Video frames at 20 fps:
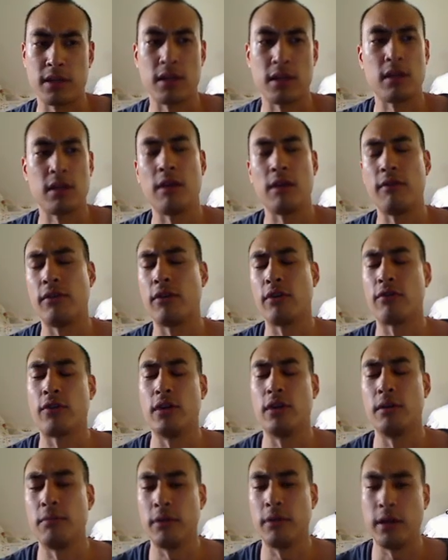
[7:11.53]
I think if you're free
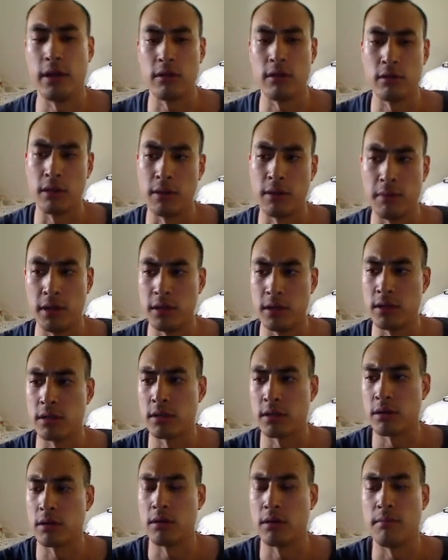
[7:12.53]
to play, you're limited to
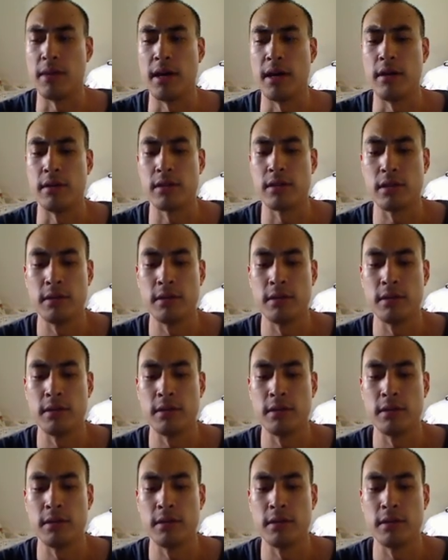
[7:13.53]
certain amounts.